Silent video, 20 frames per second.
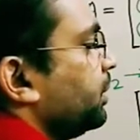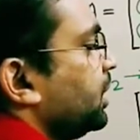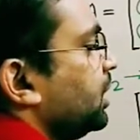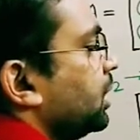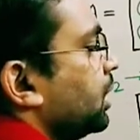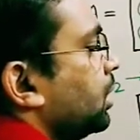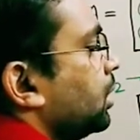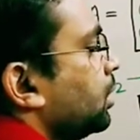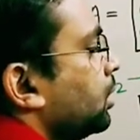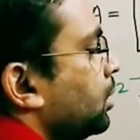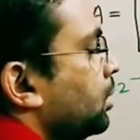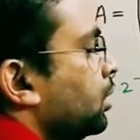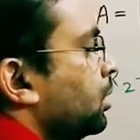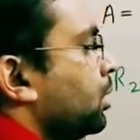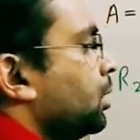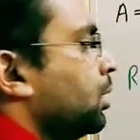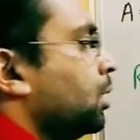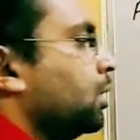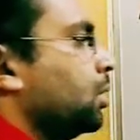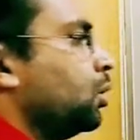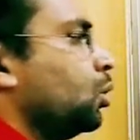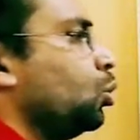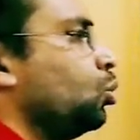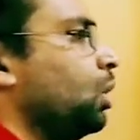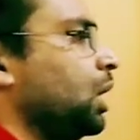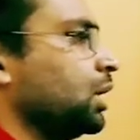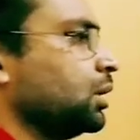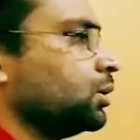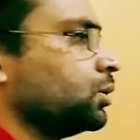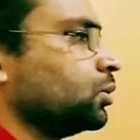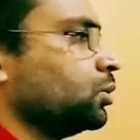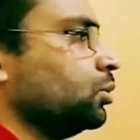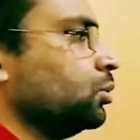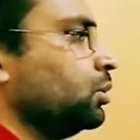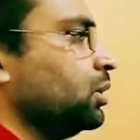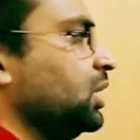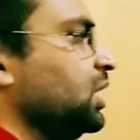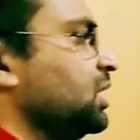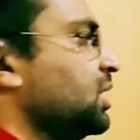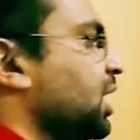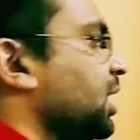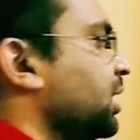be a 1. So these